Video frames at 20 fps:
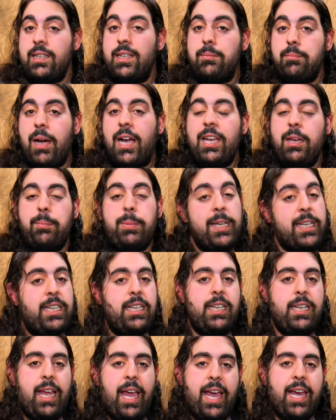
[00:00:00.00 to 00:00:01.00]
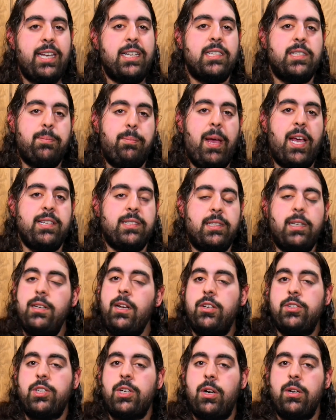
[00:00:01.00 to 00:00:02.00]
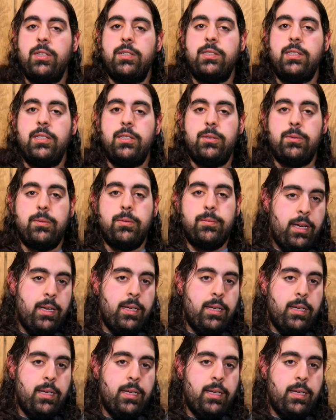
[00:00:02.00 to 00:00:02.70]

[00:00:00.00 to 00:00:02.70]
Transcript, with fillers: in my opinion, at its best in Uncharted 2.